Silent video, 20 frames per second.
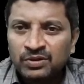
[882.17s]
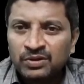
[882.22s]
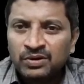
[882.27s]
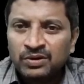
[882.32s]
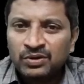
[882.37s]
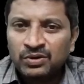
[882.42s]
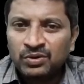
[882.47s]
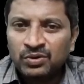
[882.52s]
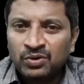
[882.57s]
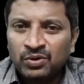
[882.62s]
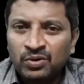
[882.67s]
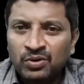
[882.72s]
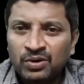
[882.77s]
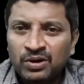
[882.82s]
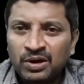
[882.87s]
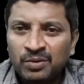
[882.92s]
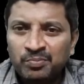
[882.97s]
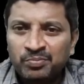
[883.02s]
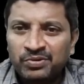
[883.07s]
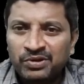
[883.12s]
No
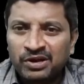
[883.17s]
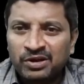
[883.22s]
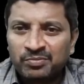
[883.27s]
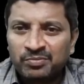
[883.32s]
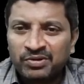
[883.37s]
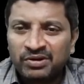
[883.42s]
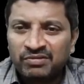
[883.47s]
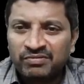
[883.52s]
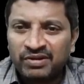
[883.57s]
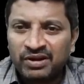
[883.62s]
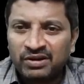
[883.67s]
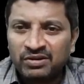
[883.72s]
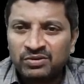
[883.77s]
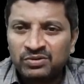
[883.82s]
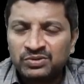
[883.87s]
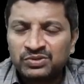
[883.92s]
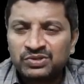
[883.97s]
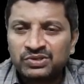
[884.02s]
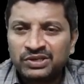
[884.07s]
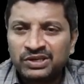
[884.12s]
abnormal
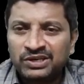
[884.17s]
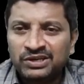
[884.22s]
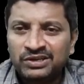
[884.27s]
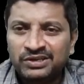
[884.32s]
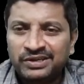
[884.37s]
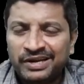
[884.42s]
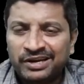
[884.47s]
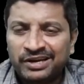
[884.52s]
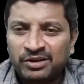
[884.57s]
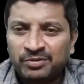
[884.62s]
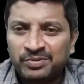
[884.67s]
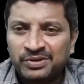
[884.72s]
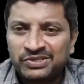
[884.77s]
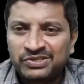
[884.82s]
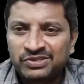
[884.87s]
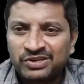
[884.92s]
values in database